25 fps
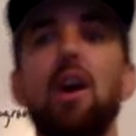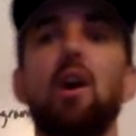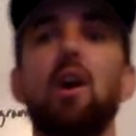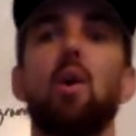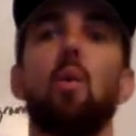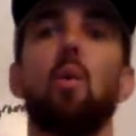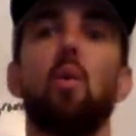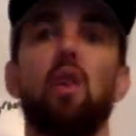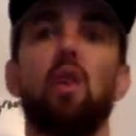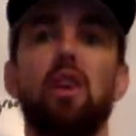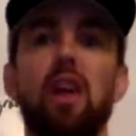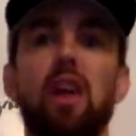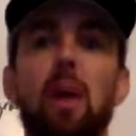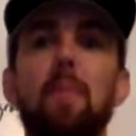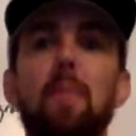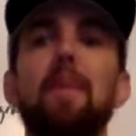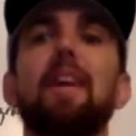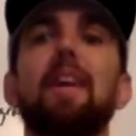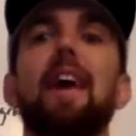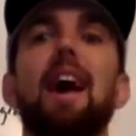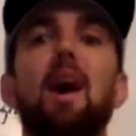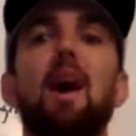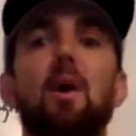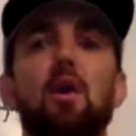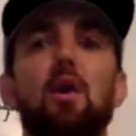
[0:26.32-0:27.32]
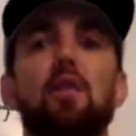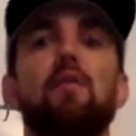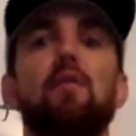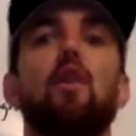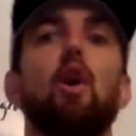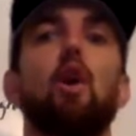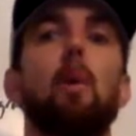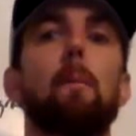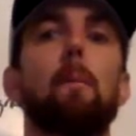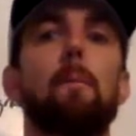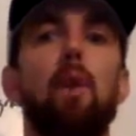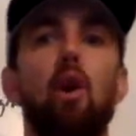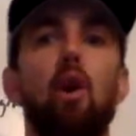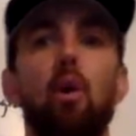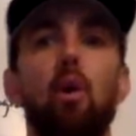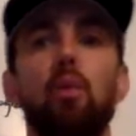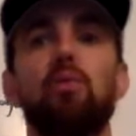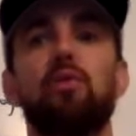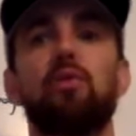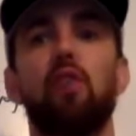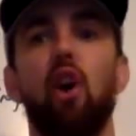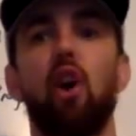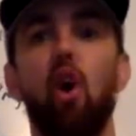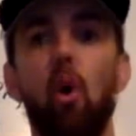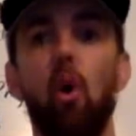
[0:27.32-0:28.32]
We're coming out of our
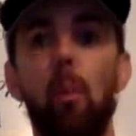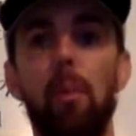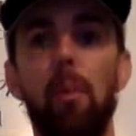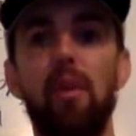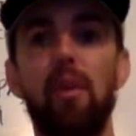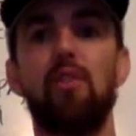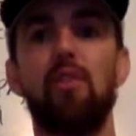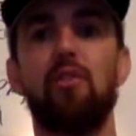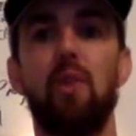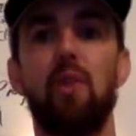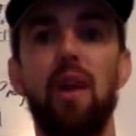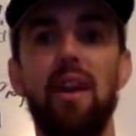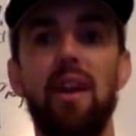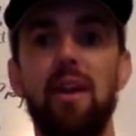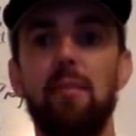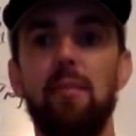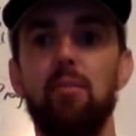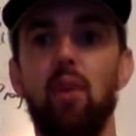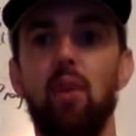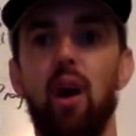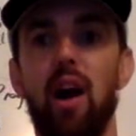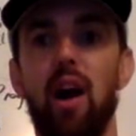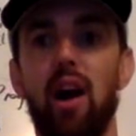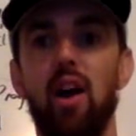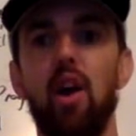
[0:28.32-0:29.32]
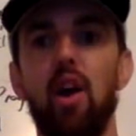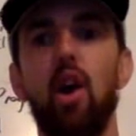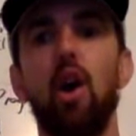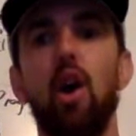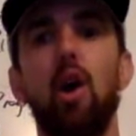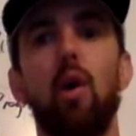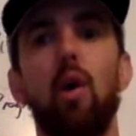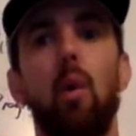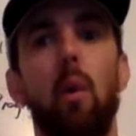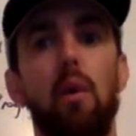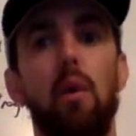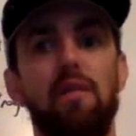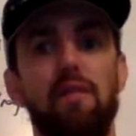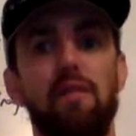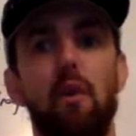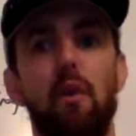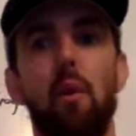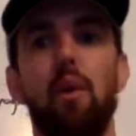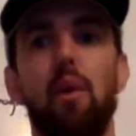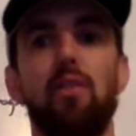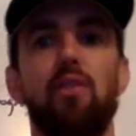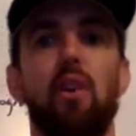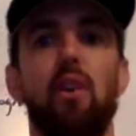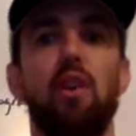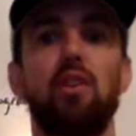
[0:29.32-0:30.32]
post-open training block where we
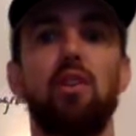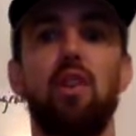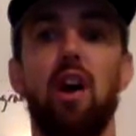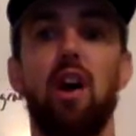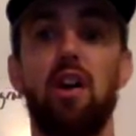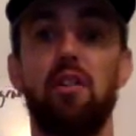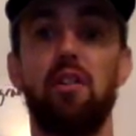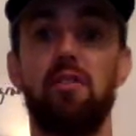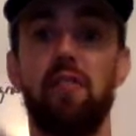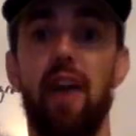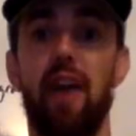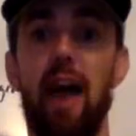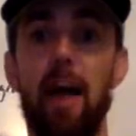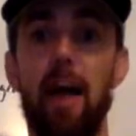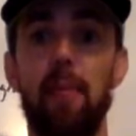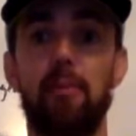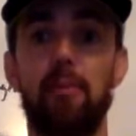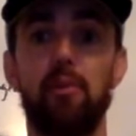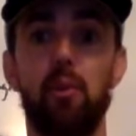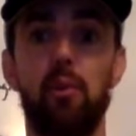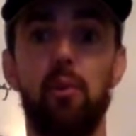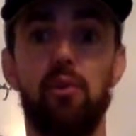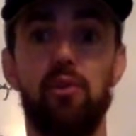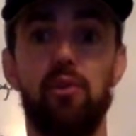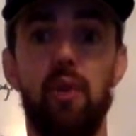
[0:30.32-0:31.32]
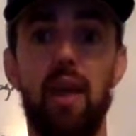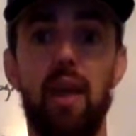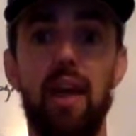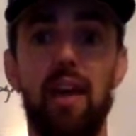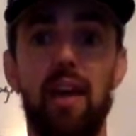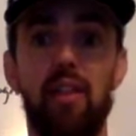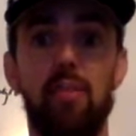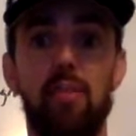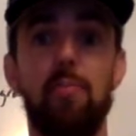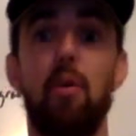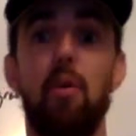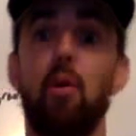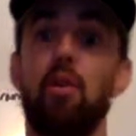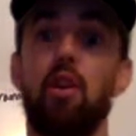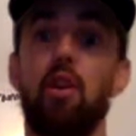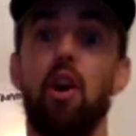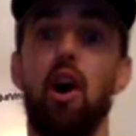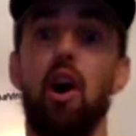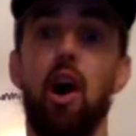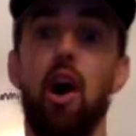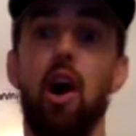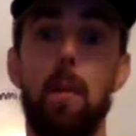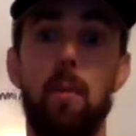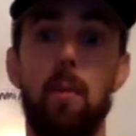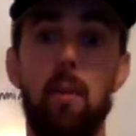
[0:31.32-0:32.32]
focus on a lot of absolute strength, both
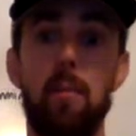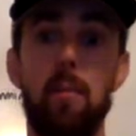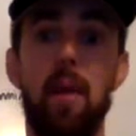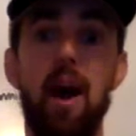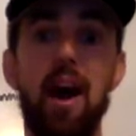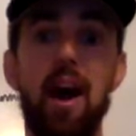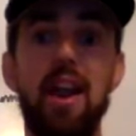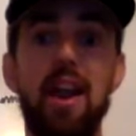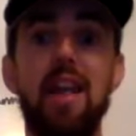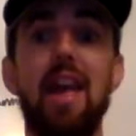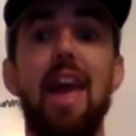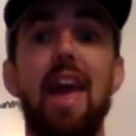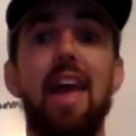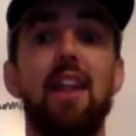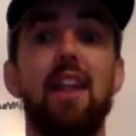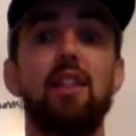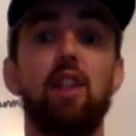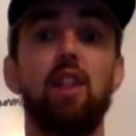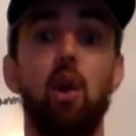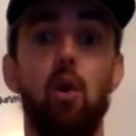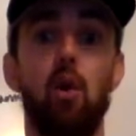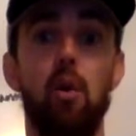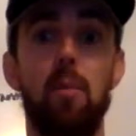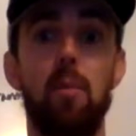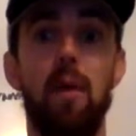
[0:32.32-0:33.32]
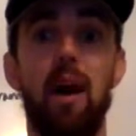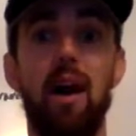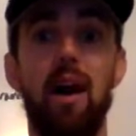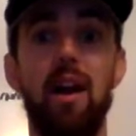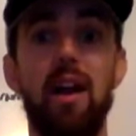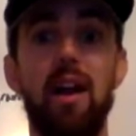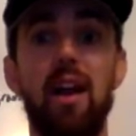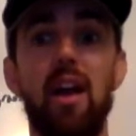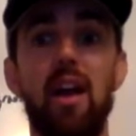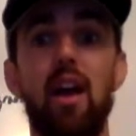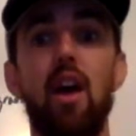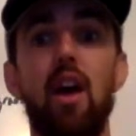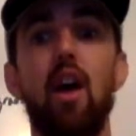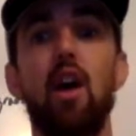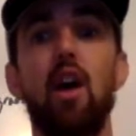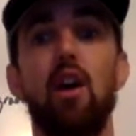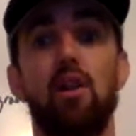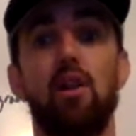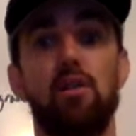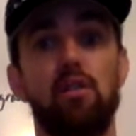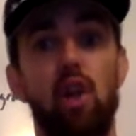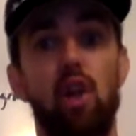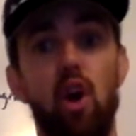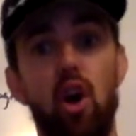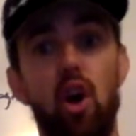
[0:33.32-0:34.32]
upper body and lower body,
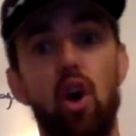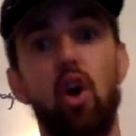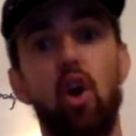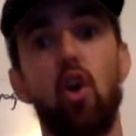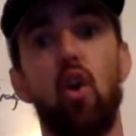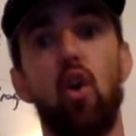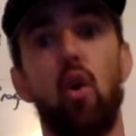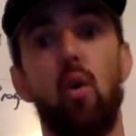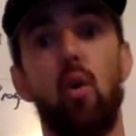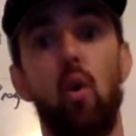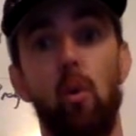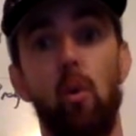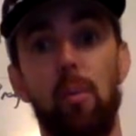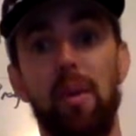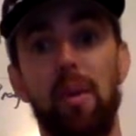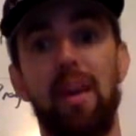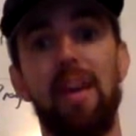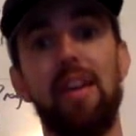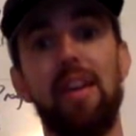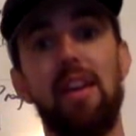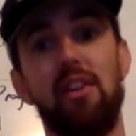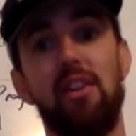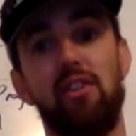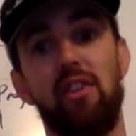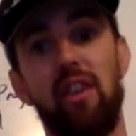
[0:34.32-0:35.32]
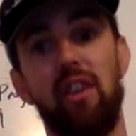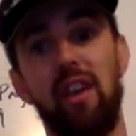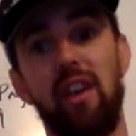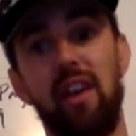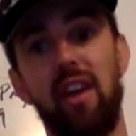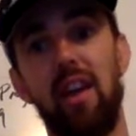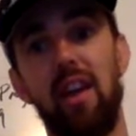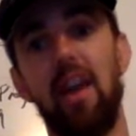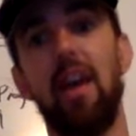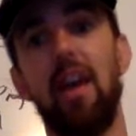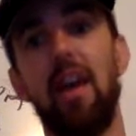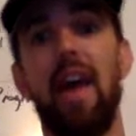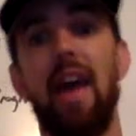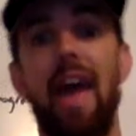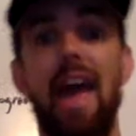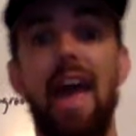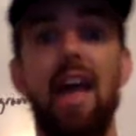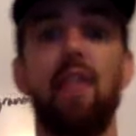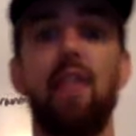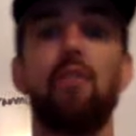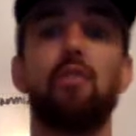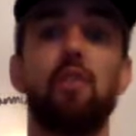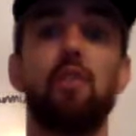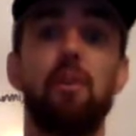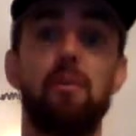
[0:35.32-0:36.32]
longer aerobic conditioning,
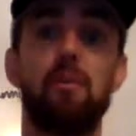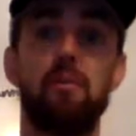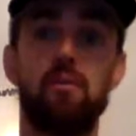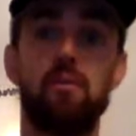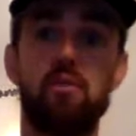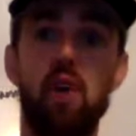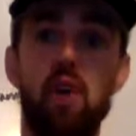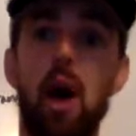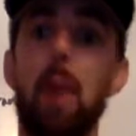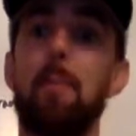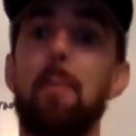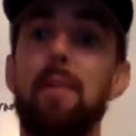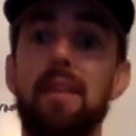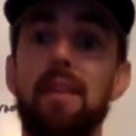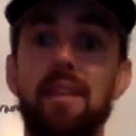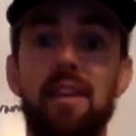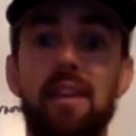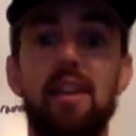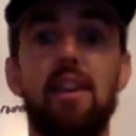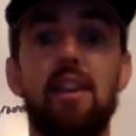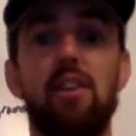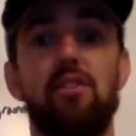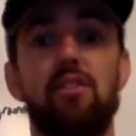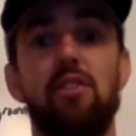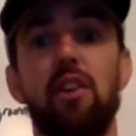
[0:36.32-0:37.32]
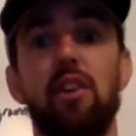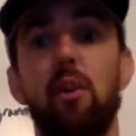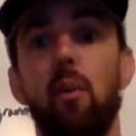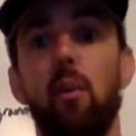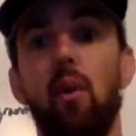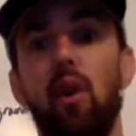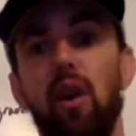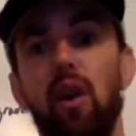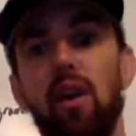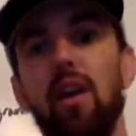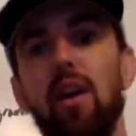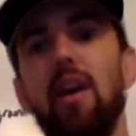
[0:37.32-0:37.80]
and some top-end conditioning work.